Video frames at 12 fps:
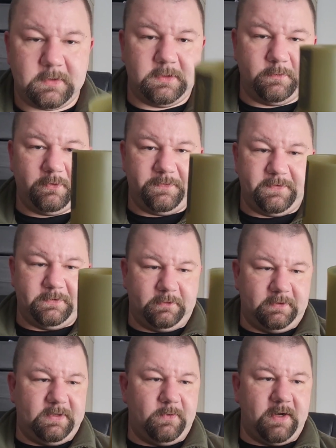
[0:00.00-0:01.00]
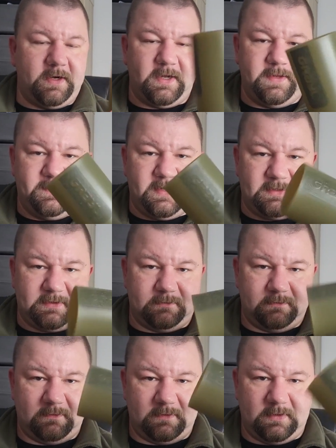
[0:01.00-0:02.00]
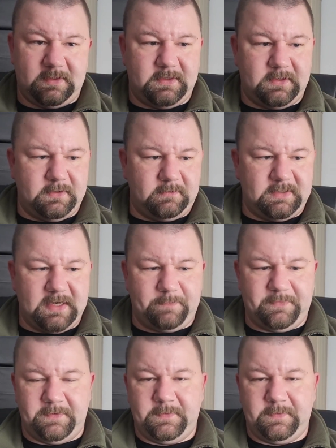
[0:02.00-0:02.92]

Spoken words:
You put the dirty water in that cup,